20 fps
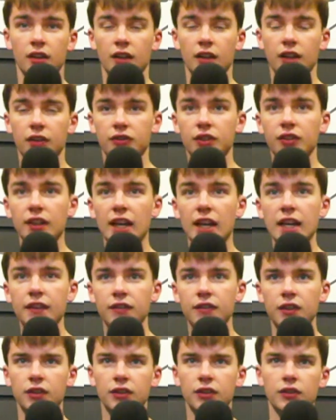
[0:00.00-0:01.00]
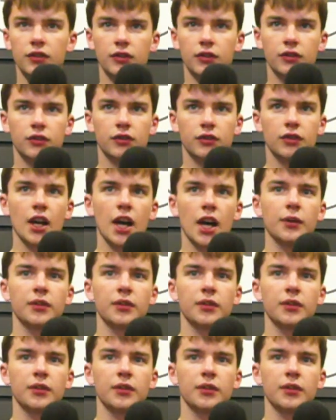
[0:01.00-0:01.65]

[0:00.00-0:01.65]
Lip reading: Is today the... No,